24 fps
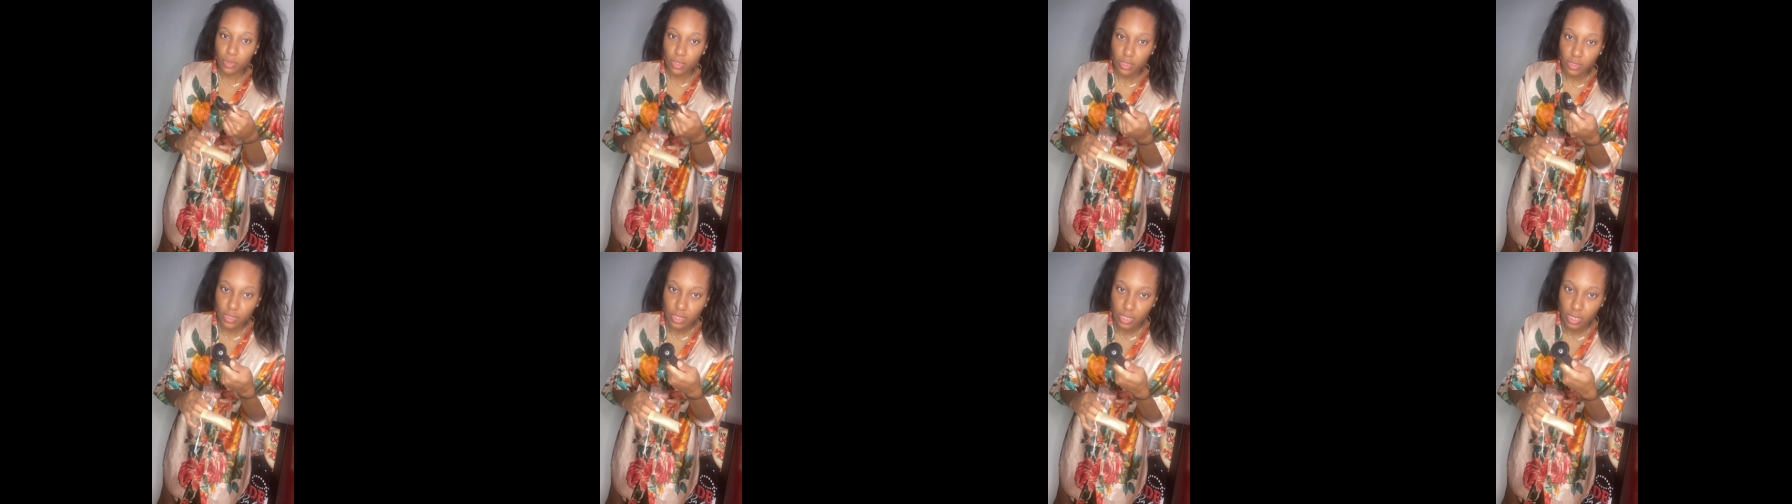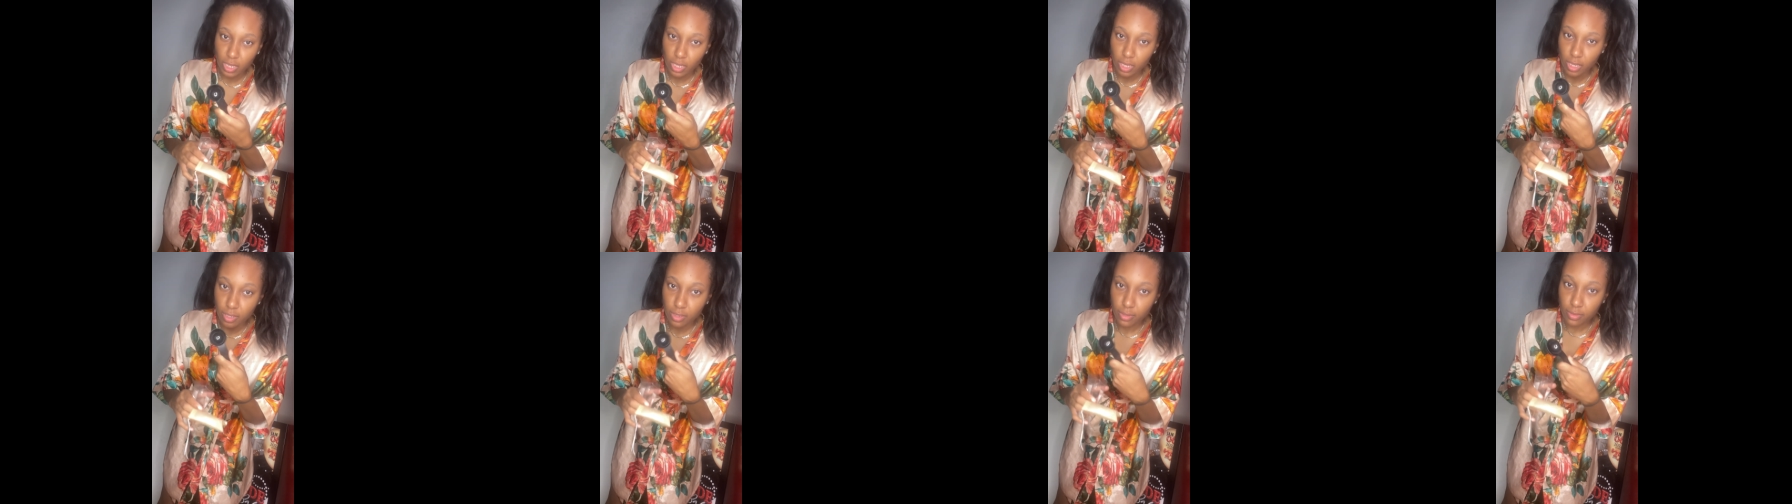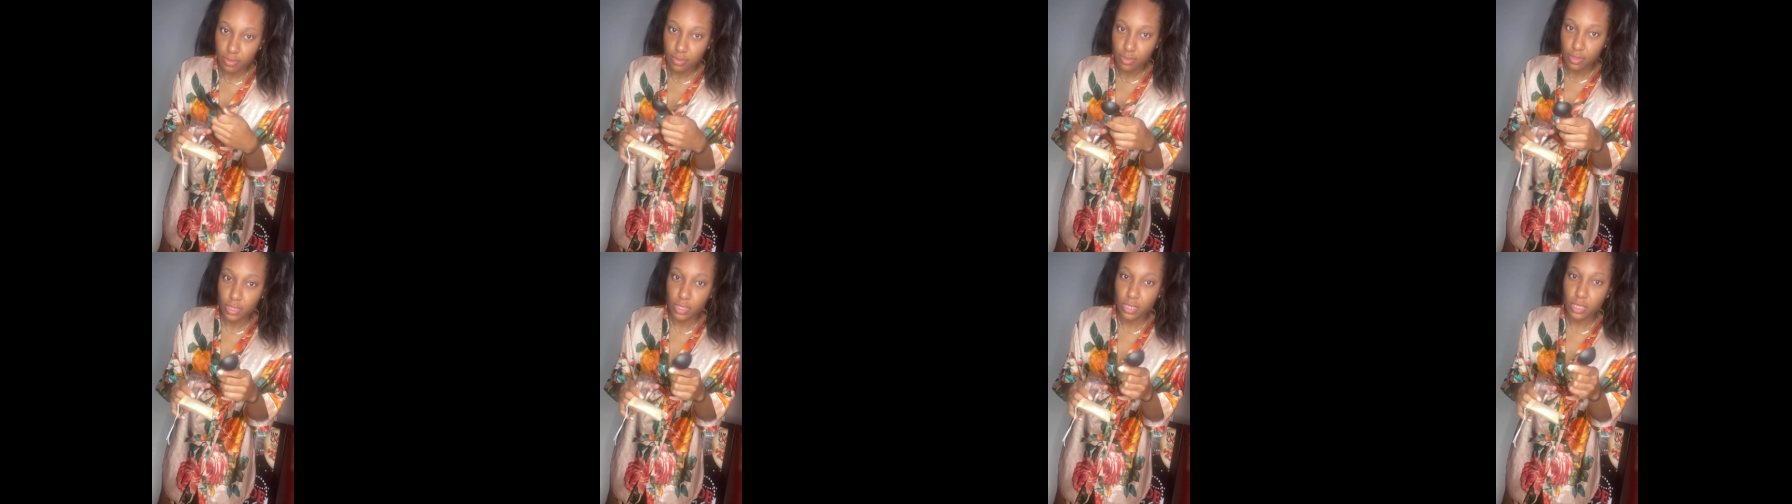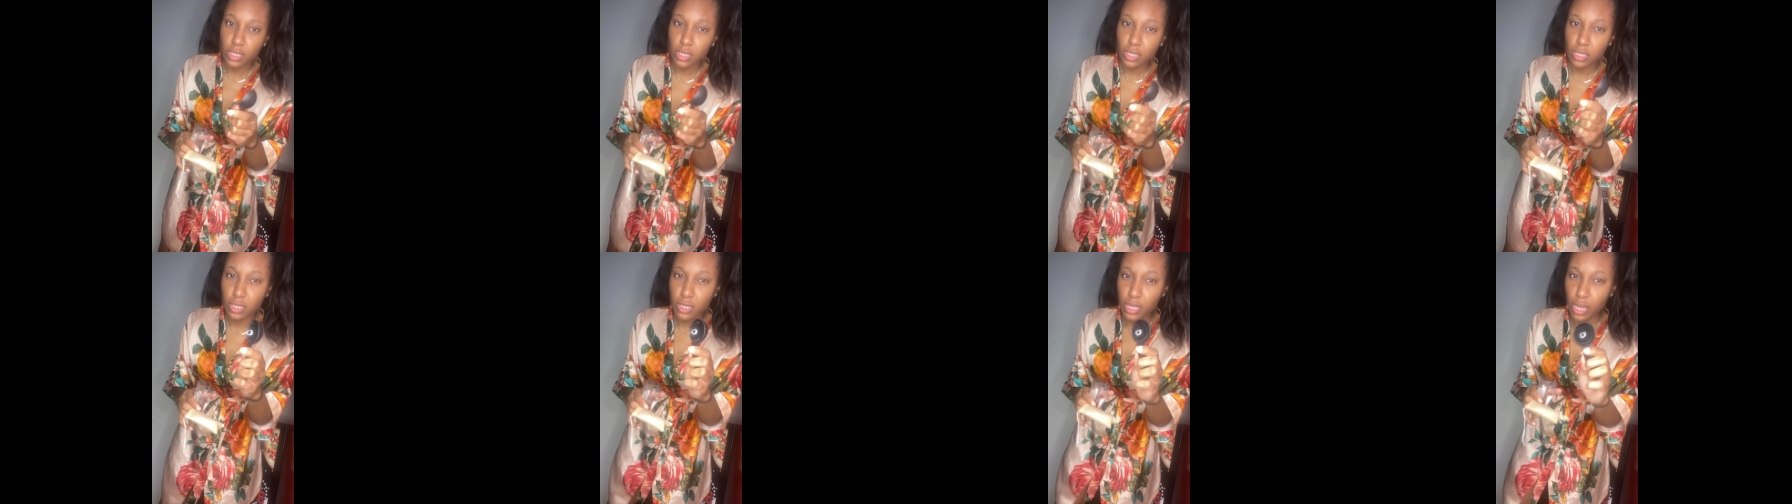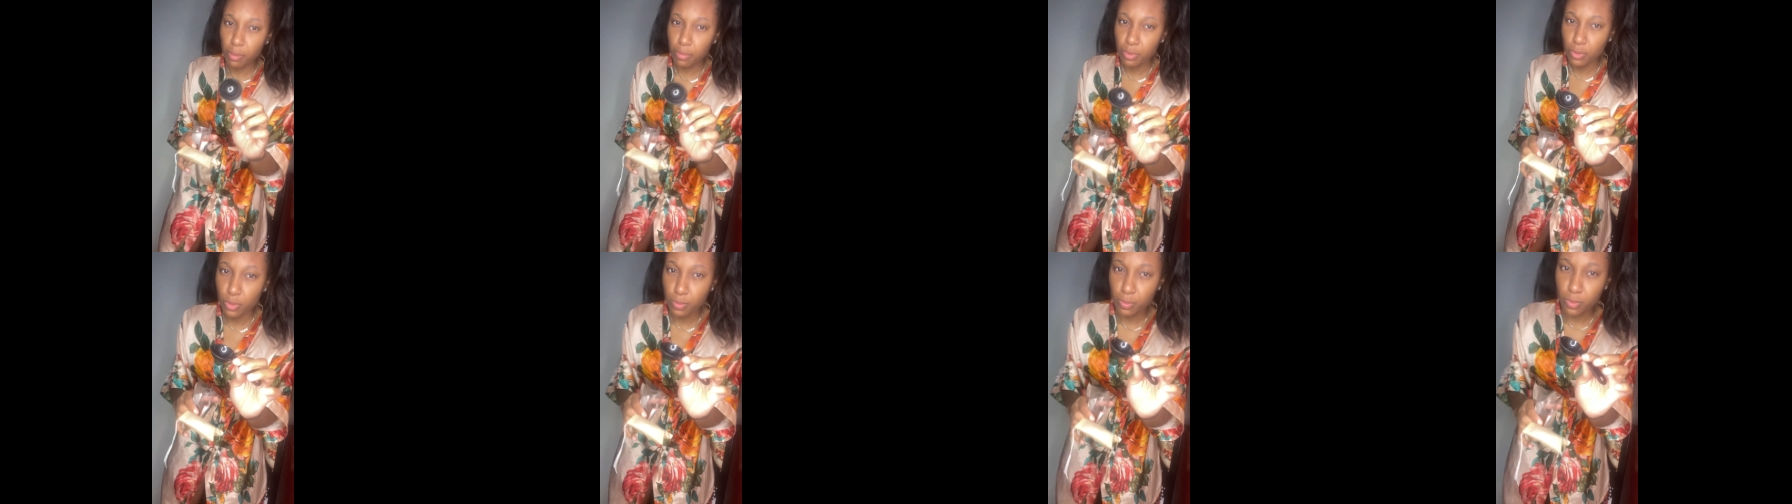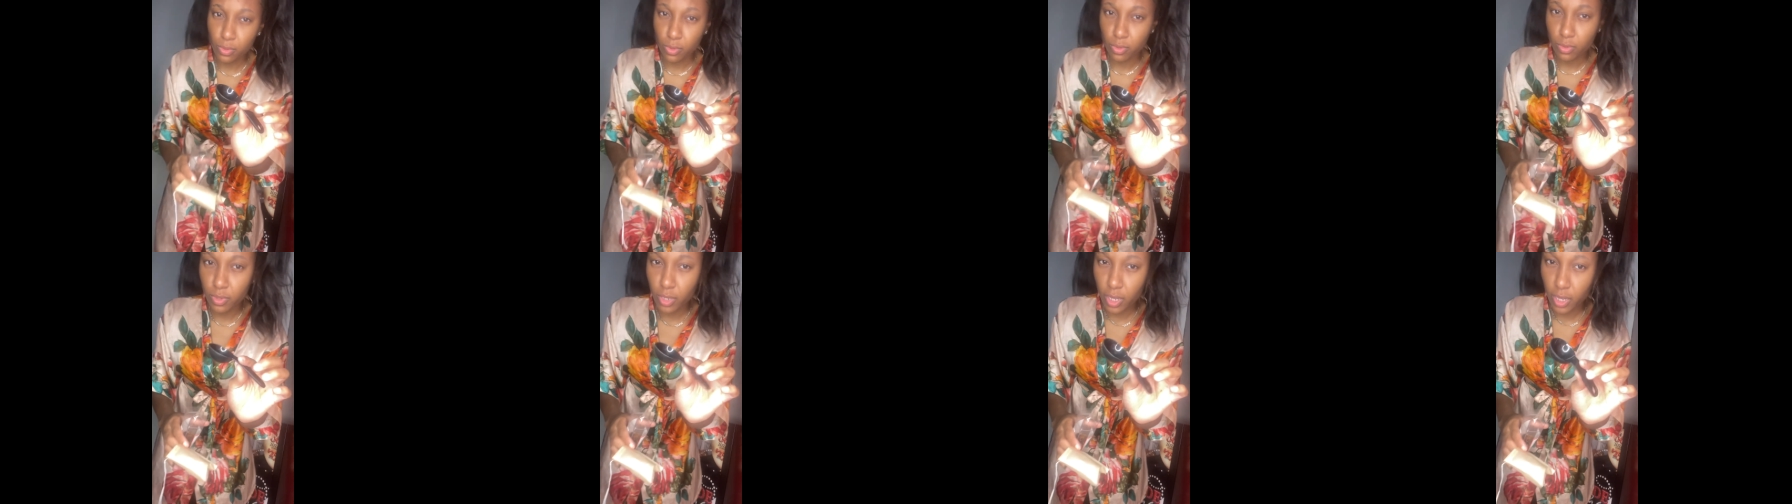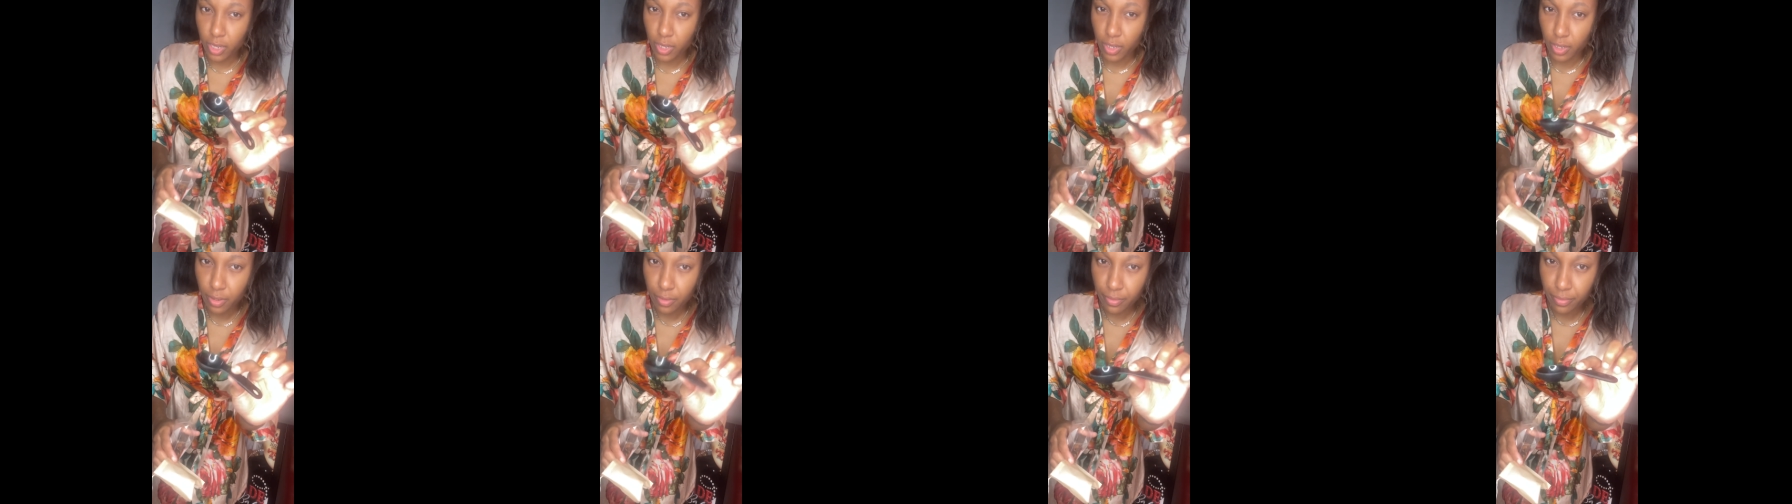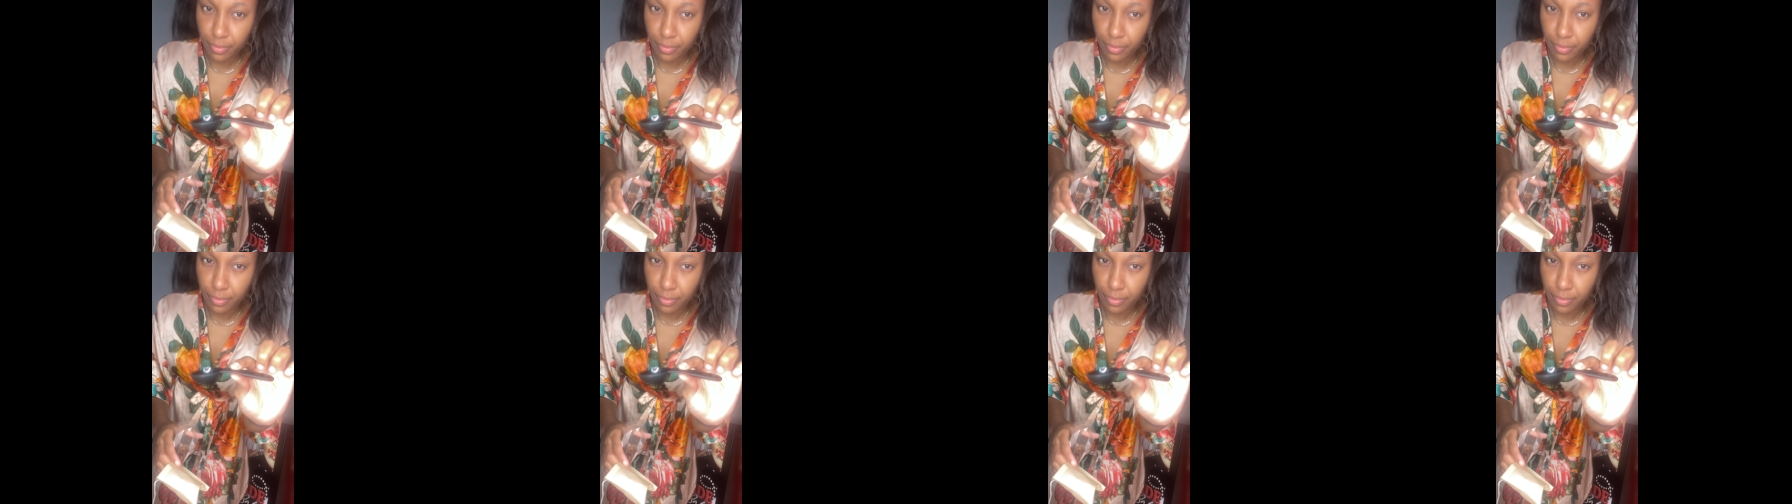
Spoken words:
of tea. This is a tablespoon here.